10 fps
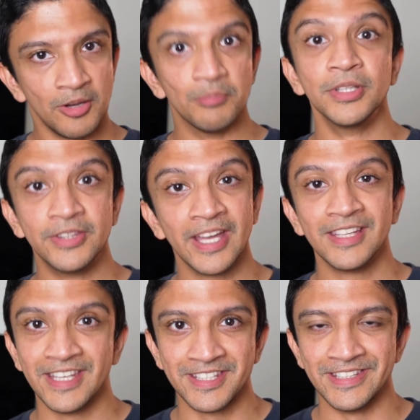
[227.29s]
but they
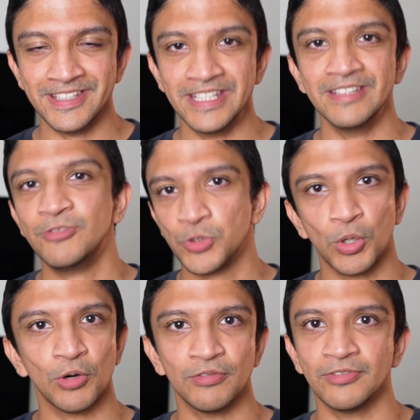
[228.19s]
then did
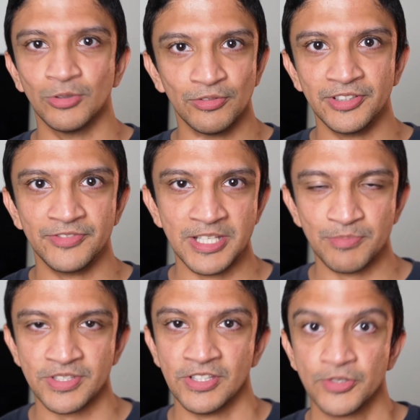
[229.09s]
12 or
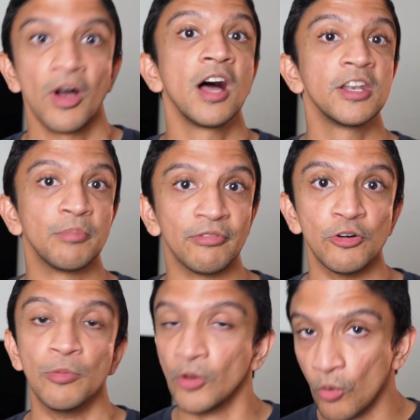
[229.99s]
15%. So I underperformed.